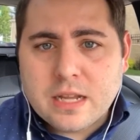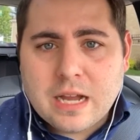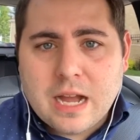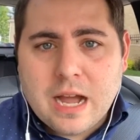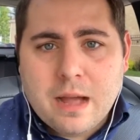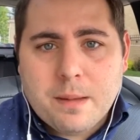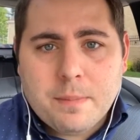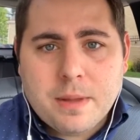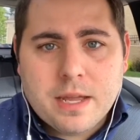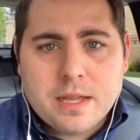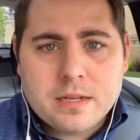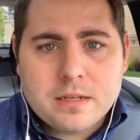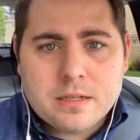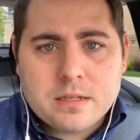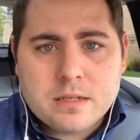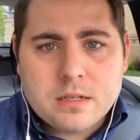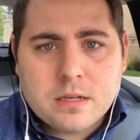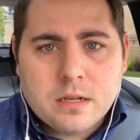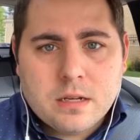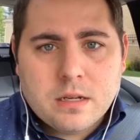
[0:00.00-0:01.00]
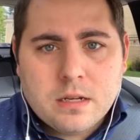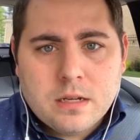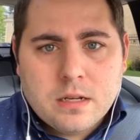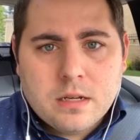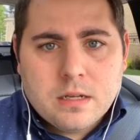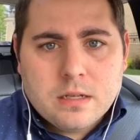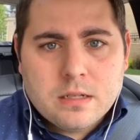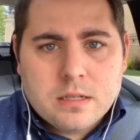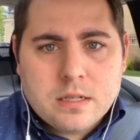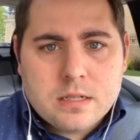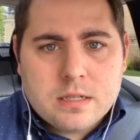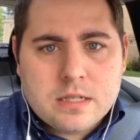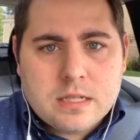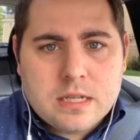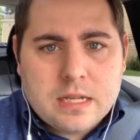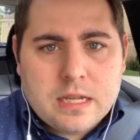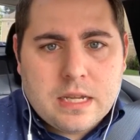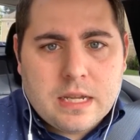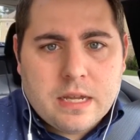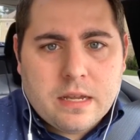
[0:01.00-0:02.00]
comments to
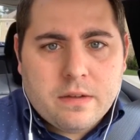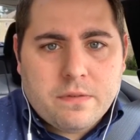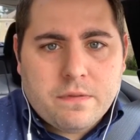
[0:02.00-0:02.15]
see if...